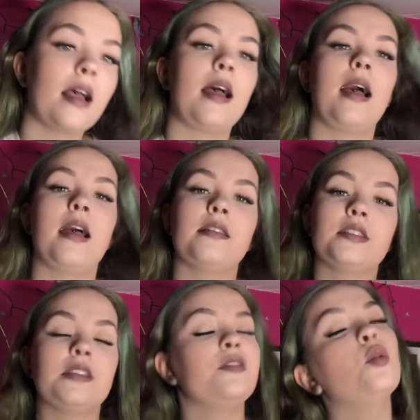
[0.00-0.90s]
and
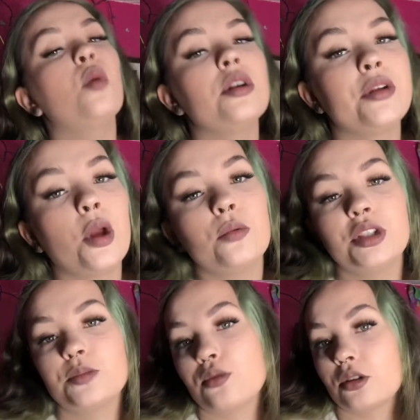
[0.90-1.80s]
if you want to know which
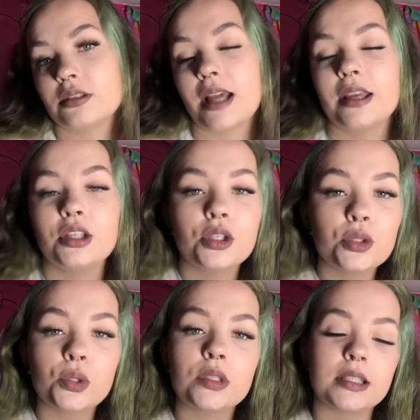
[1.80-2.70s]
products I
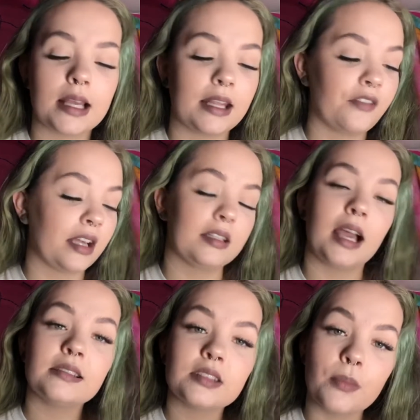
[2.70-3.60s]
use and if I
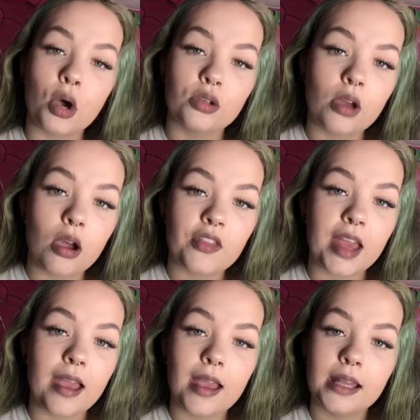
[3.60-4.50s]
liked them or not,
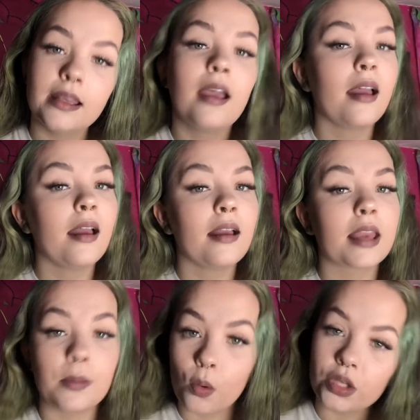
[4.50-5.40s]
then keep
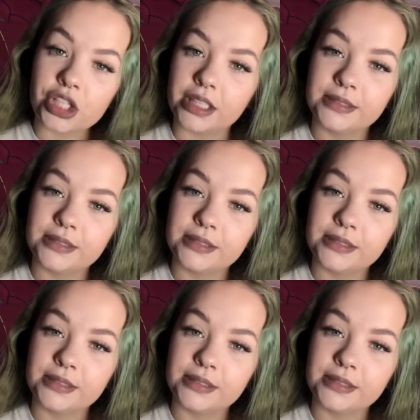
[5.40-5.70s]
on watching.